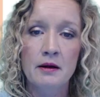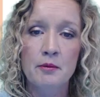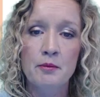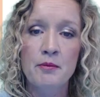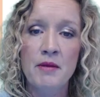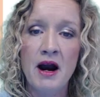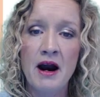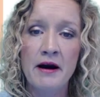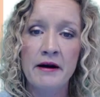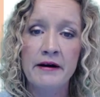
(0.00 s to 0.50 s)

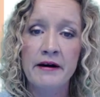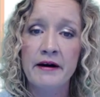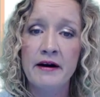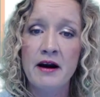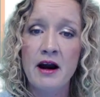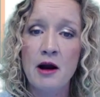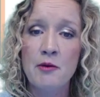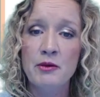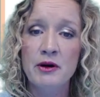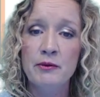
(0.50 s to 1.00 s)

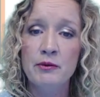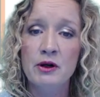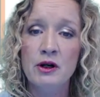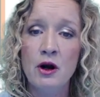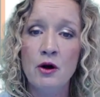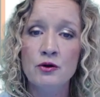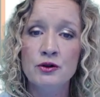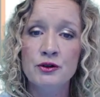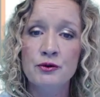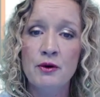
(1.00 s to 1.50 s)
marker and we will
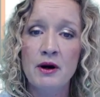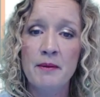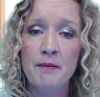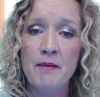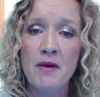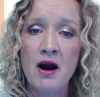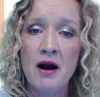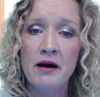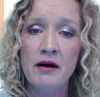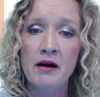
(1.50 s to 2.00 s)
go to our
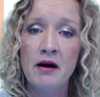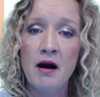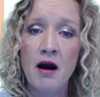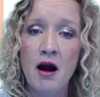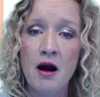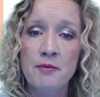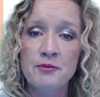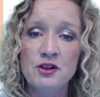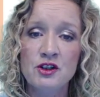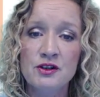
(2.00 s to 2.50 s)
marker
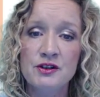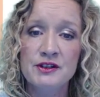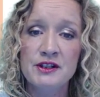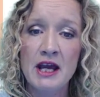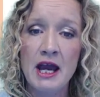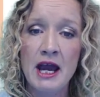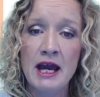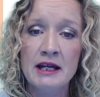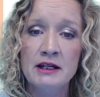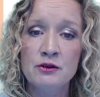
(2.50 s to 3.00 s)
options
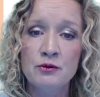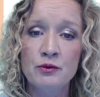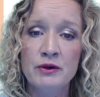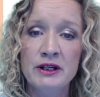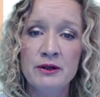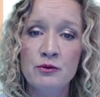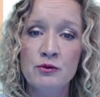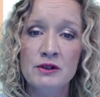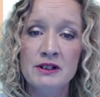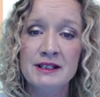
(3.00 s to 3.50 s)
and
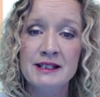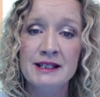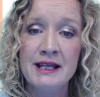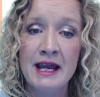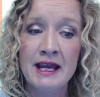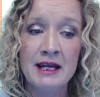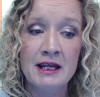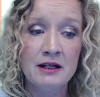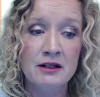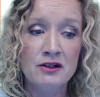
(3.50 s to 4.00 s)
we will
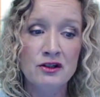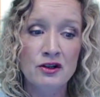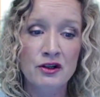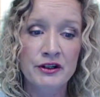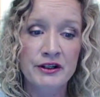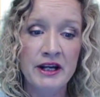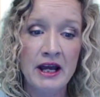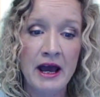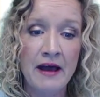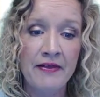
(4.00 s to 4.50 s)
say
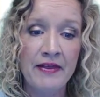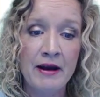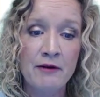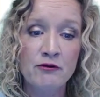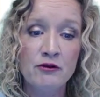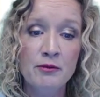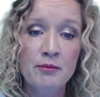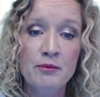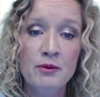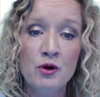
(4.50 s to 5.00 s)
none. And
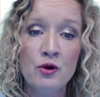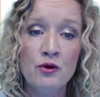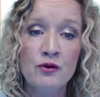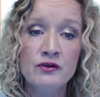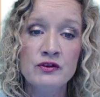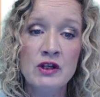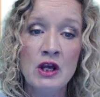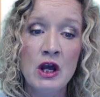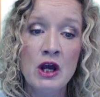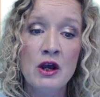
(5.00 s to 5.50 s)
that
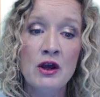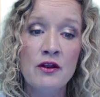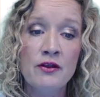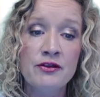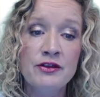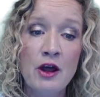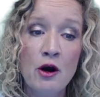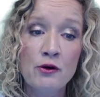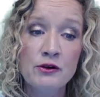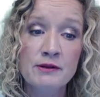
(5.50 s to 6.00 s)
removes
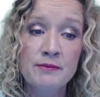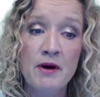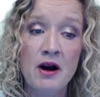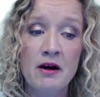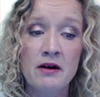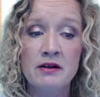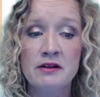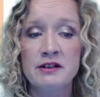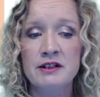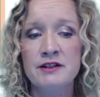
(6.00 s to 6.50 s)
those
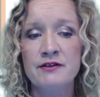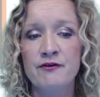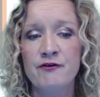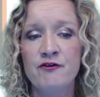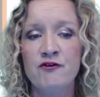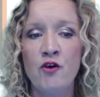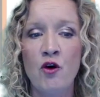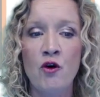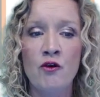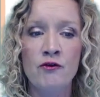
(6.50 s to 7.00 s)
markers
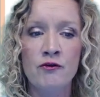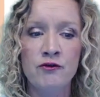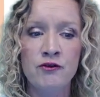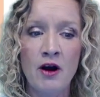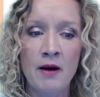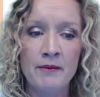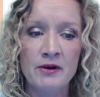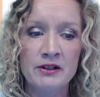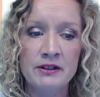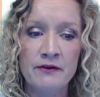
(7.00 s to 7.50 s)
for,
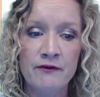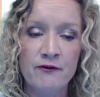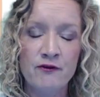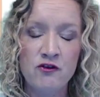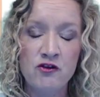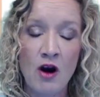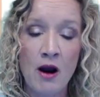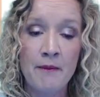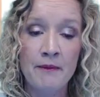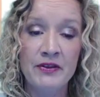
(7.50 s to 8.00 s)
from us,
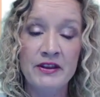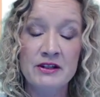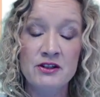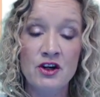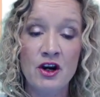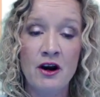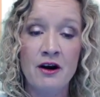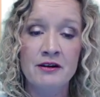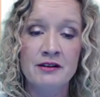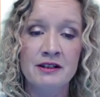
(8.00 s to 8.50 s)
from the
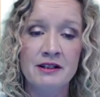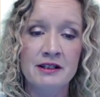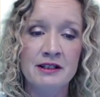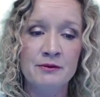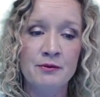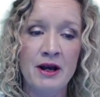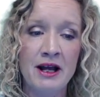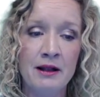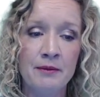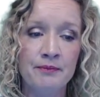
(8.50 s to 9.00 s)
chart
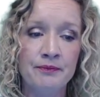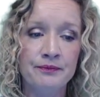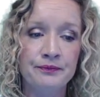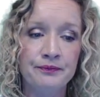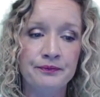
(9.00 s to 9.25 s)
as well.